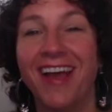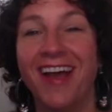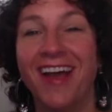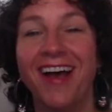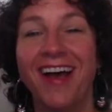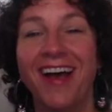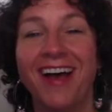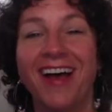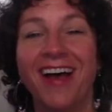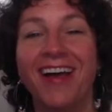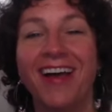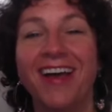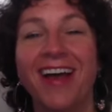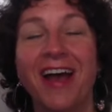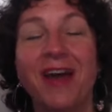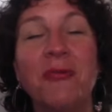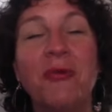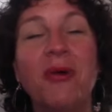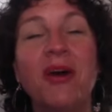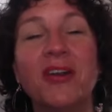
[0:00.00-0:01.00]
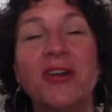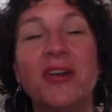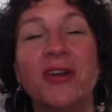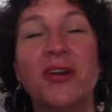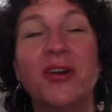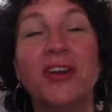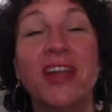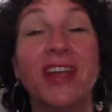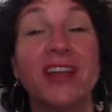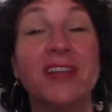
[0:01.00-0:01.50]
I want
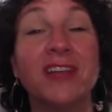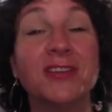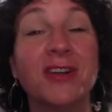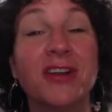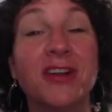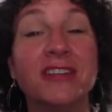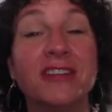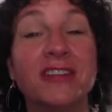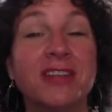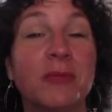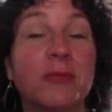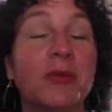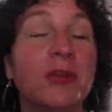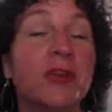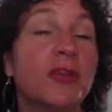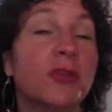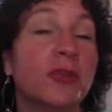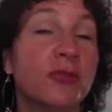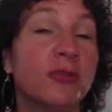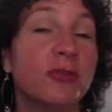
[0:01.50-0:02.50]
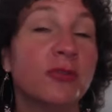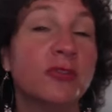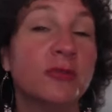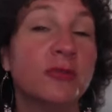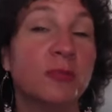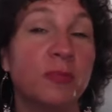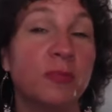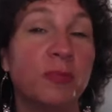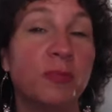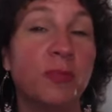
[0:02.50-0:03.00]
her to answer as someone who's
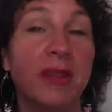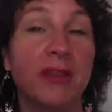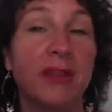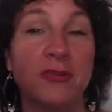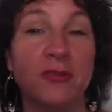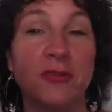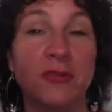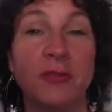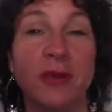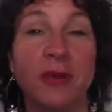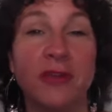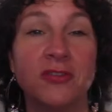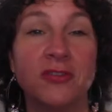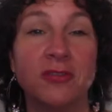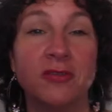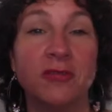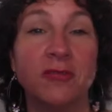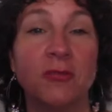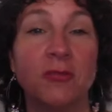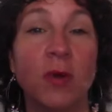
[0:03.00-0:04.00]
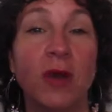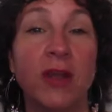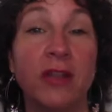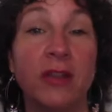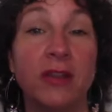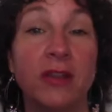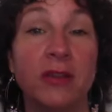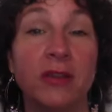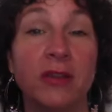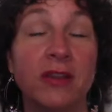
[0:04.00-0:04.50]
been through much of what
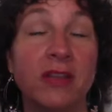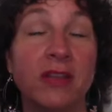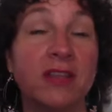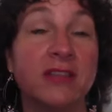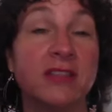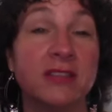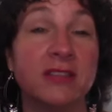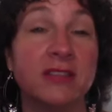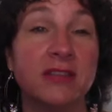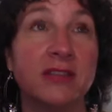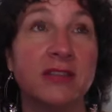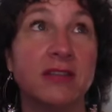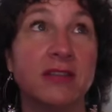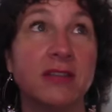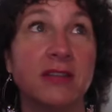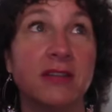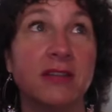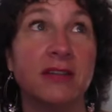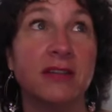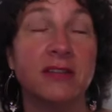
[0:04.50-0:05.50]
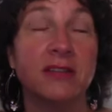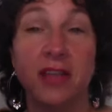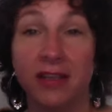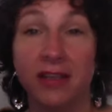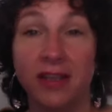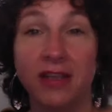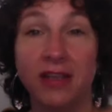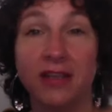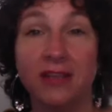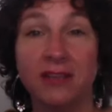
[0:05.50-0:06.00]
this
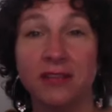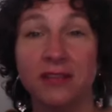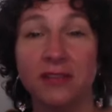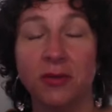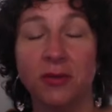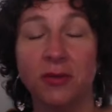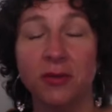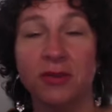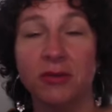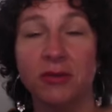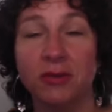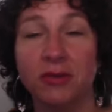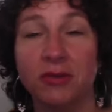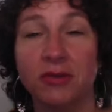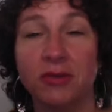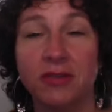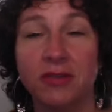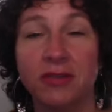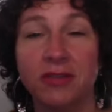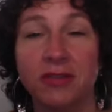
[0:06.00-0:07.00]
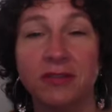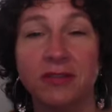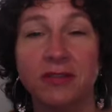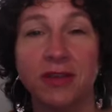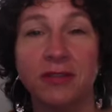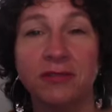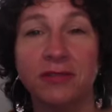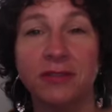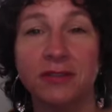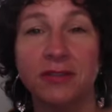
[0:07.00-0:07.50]
second cousin's going through. Steph?